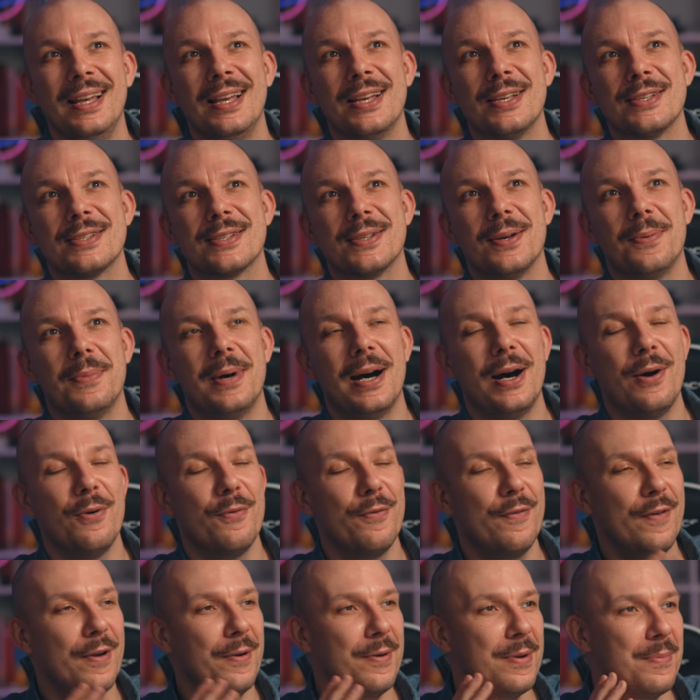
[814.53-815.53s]
somehow
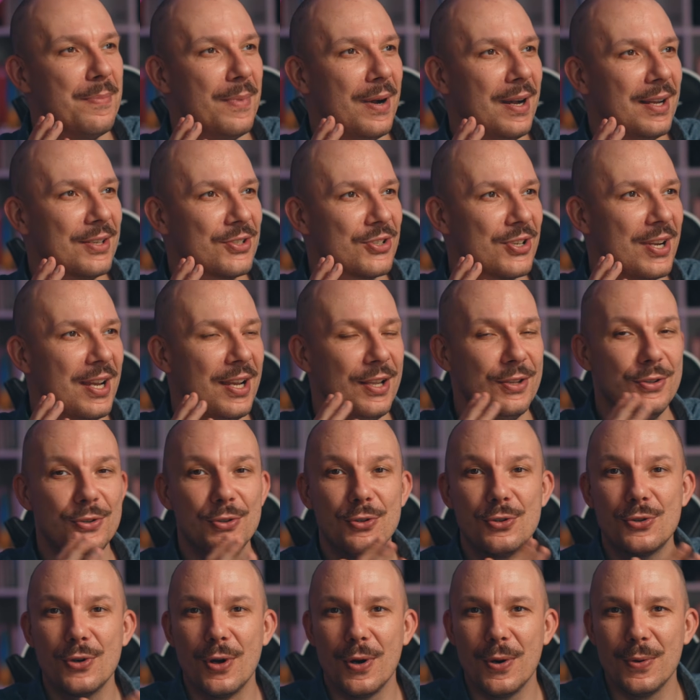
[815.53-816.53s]
very much
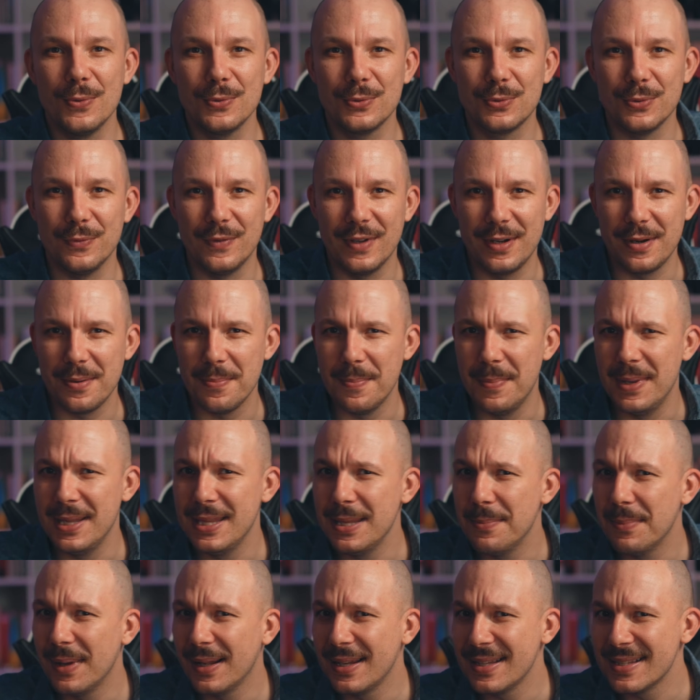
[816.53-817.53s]
drawn to very
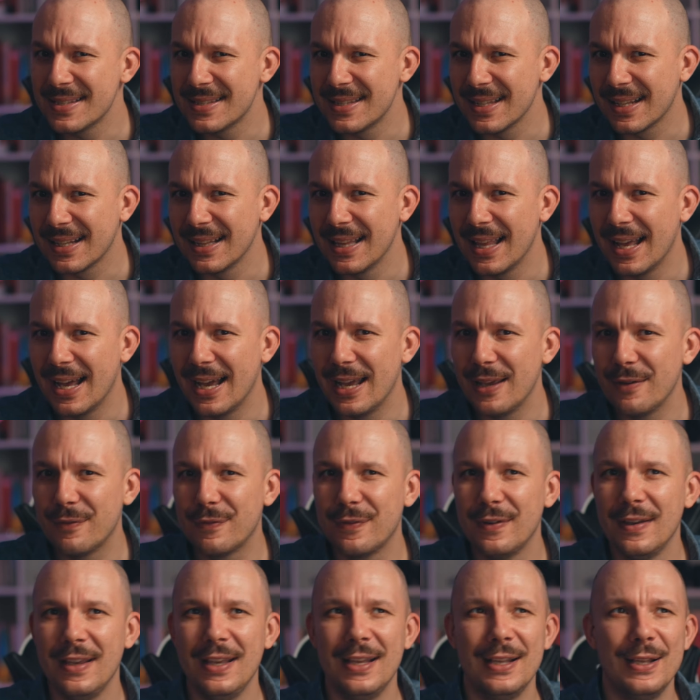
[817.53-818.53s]
minimalistic life.